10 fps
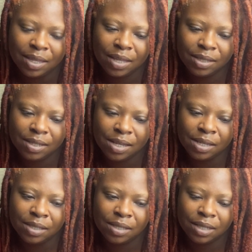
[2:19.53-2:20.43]
This
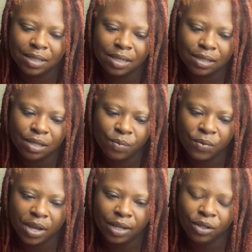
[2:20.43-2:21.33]
is
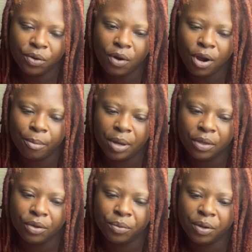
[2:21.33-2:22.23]
someone, you are a
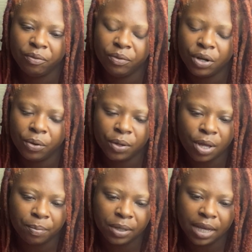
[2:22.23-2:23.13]
mother with no
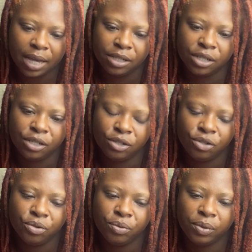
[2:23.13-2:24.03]
complications.
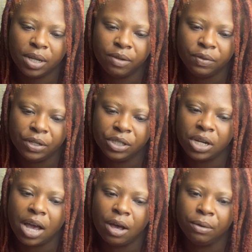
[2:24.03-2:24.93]
You love your
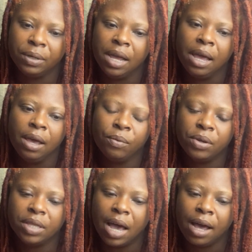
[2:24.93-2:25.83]
child
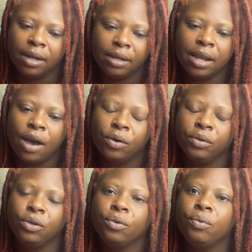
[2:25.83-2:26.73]
without a
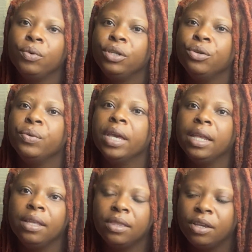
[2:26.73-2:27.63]
doubt. You would do
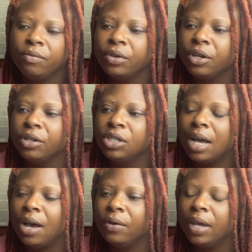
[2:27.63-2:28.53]
anything for your
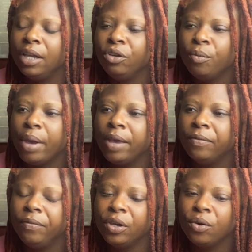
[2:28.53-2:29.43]
child. And you may
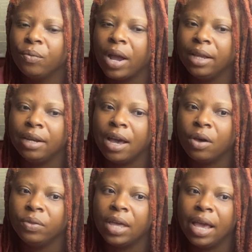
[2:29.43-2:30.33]
feel right
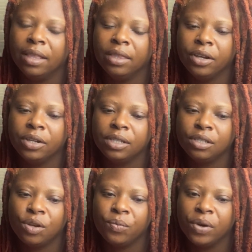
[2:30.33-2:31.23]
now that there is
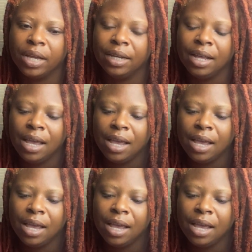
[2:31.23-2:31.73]
someone